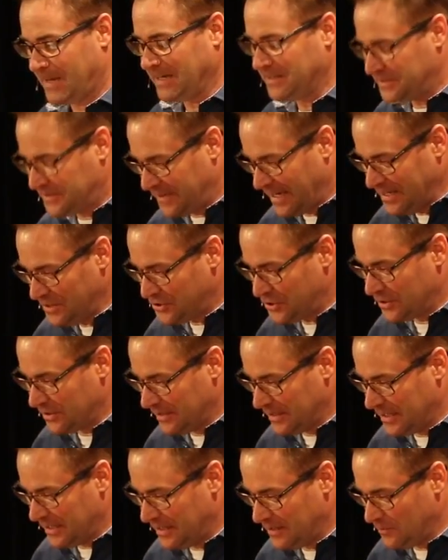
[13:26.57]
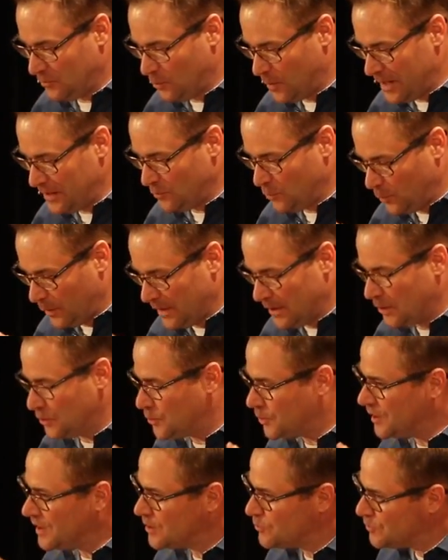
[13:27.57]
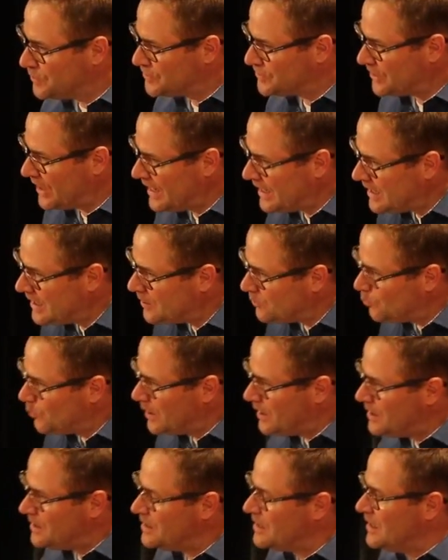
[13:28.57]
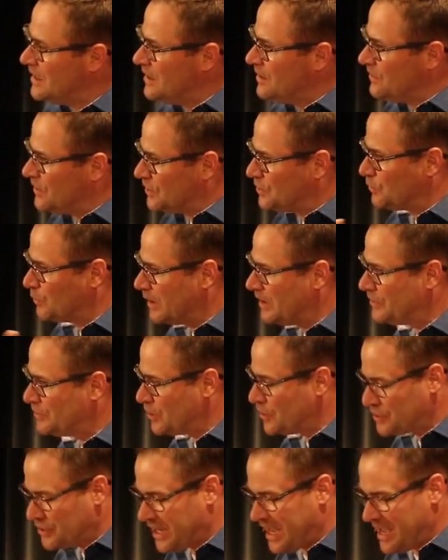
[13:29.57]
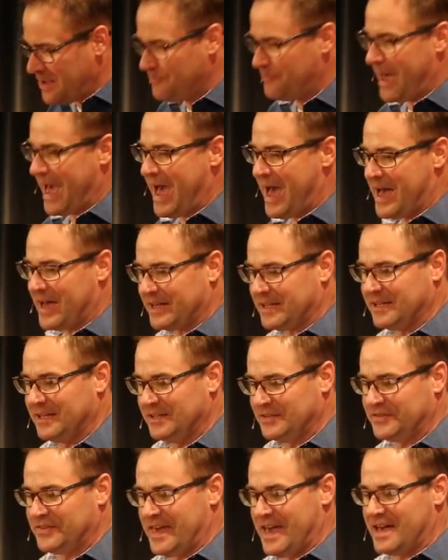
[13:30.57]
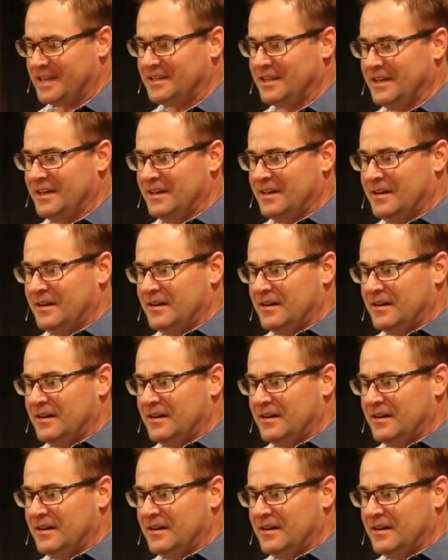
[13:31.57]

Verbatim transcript: Essentially, what Willow Creek was saying when this research came back is that